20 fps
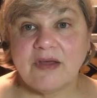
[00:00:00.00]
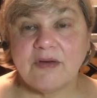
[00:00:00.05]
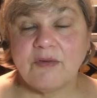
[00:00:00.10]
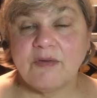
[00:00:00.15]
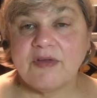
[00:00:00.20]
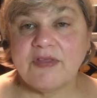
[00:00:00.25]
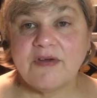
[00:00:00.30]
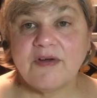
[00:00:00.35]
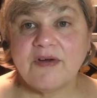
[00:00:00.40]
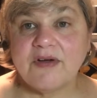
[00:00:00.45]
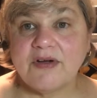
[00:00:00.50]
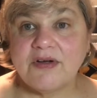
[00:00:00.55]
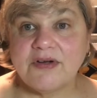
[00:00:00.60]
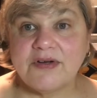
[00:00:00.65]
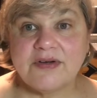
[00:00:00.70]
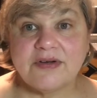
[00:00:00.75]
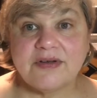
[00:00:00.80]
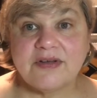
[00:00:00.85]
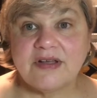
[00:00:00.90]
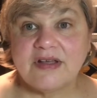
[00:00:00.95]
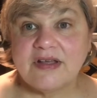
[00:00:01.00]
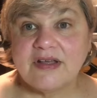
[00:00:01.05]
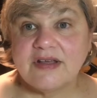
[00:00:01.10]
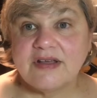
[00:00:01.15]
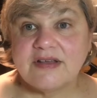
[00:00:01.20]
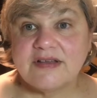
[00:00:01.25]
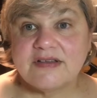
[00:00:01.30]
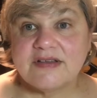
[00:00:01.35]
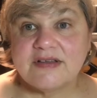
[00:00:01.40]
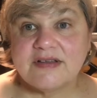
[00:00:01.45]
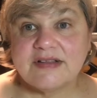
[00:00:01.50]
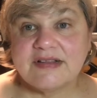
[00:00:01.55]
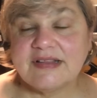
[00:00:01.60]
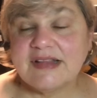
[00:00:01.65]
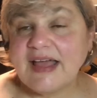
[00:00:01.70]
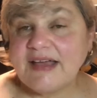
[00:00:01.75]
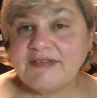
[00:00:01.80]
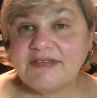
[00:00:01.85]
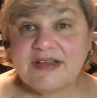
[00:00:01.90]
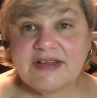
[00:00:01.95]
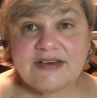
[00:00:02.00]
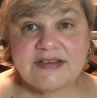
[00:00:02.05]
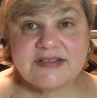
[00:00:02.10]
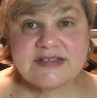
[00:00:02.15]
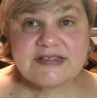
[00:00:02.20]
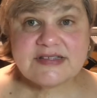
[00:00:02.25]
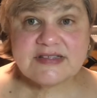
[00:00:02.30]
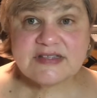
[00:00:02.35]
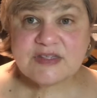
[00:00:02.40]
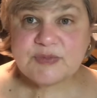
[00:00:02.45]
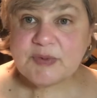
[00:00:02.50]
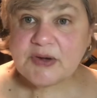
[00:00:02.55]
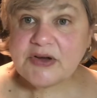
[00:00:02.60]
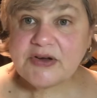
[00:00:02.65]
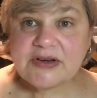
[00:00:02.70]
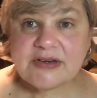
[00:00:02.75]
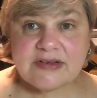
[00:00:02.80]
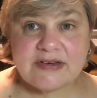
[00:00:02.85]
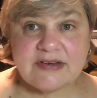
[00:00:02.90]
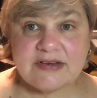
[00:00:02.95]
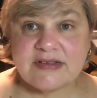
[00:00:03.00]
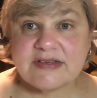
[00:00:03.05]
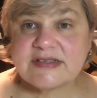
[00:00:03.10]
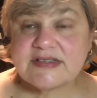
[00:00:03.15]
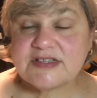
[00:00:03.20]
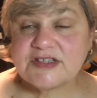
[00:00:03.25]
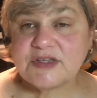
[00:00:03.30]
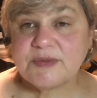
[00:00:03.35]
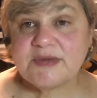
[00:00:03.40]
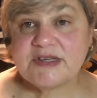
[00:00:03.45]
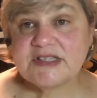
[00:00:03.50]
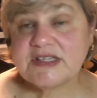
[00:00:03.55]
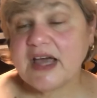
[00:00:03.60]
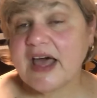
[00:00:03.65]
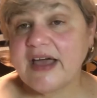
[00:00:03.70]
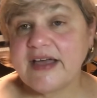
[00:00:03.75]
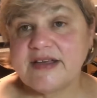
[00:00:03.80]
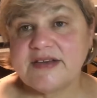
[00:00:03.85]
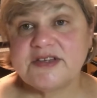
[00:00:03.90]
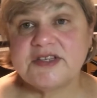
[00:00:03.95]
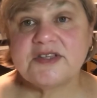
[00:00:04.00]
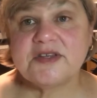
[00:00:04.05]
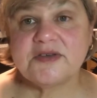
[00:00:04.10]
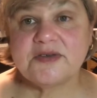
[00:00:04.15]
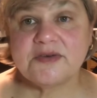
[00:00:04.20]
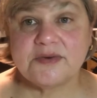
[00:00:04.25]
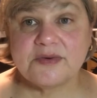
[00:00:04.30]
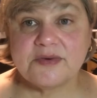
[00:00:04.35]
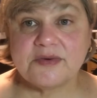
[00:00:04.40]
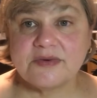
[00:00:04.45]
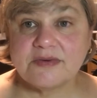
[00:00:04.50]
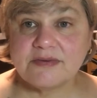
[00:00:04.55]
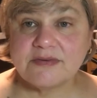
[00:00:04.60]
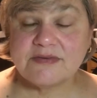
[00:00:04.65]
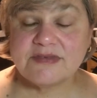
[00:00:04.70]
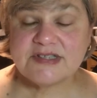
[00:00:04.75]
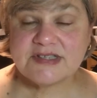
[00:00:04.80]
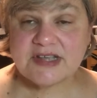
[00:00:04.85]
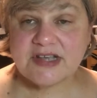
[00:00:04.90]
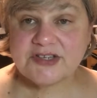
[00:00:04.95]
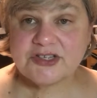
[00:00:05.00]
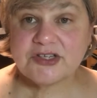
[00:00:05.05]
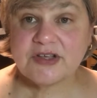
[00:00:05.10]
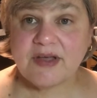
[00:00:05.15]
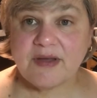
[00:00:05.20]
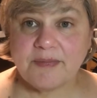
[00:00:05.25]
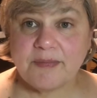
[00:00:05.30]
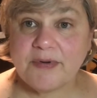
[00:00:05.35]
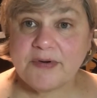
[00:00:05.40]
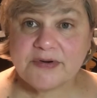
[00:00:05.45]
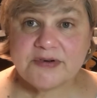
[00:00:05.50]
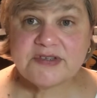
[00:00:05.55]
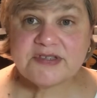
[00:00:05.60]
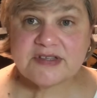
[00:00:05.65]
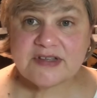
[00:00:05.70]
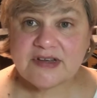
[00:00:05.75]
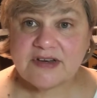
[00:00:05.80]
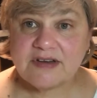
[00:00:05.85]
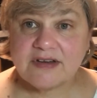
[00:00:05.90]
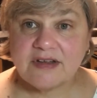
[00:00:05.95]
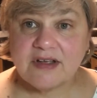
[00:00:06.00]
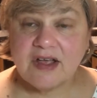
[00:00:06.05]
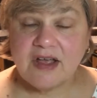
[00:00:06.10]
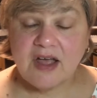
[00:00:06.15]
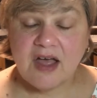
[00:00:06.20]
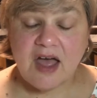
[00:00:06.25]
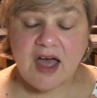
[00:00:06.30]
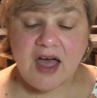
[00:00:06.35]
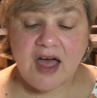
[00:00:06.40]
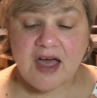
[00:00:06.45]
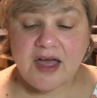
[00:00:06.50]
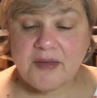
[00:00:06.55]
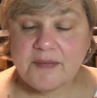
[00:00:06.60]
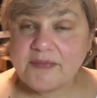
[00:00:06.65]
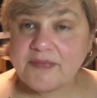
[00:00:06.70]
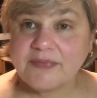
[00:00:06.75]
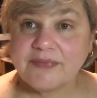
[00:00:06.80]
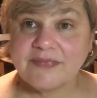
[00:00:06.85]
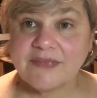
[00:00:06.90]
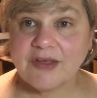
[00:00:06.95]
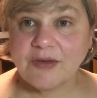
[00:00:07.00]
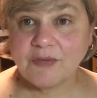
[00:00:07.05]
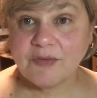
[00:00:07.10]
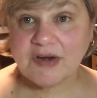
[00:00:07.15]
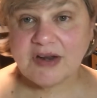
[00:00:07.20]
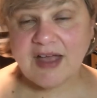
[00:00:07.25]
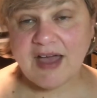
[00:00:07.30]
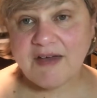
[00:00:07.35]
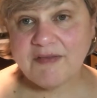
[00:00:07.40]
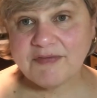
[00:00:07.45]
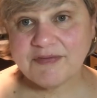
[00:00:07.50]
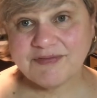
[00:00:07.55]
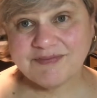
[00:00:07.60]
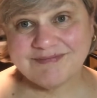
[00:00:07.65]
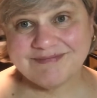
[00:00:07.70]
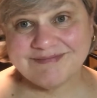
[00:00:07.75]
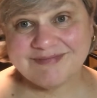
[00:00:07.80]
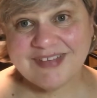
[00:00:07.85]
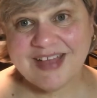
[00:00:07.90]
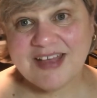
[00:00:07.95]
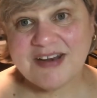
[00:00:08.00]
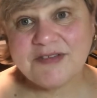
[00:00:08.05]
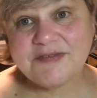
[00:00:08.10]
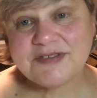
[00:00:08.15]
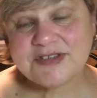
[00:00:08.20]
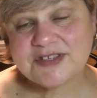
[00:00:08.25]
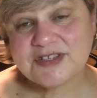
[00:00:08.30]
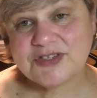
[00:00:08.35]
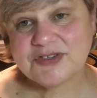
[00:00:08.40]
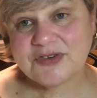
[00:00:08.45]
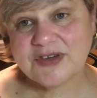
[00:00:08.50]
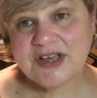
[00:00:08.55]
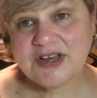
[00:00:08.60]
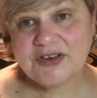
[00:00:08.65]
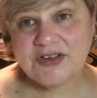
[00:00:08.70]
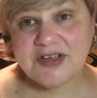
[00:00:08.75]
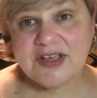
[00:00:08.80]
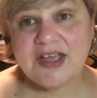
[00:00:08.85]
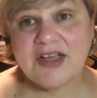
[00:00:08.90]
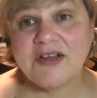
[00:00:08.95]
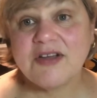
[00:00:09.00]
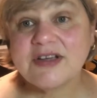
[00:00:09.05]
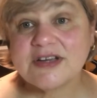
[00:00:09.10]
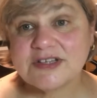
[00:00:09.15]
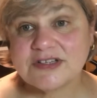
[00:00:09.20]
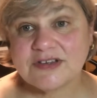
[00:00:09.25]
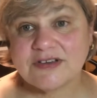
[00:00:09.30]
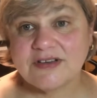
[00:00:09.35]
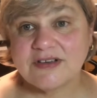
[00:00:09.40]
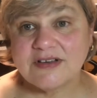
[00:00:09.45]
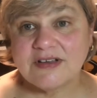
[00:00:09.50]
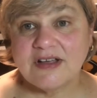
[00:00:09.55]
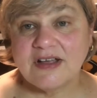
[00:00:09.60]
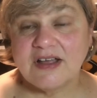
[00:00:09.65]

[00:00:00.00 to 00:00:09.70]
With her liveliness and spiritedness, to be tied to such a person would have kind of destroyed her character.